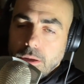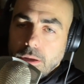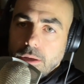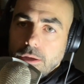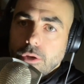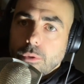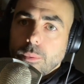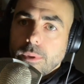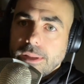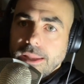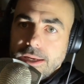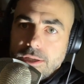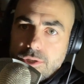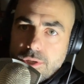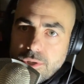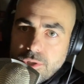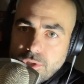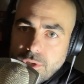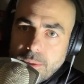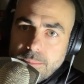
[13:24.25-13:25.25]
Your
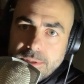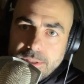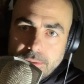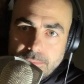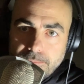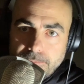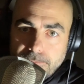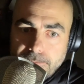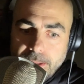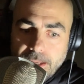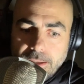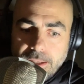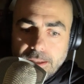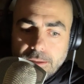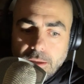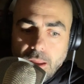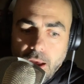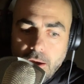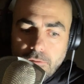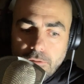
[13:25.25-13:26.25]
relationships, they
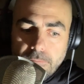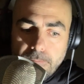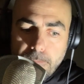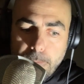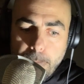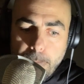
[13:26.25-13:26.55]
need love.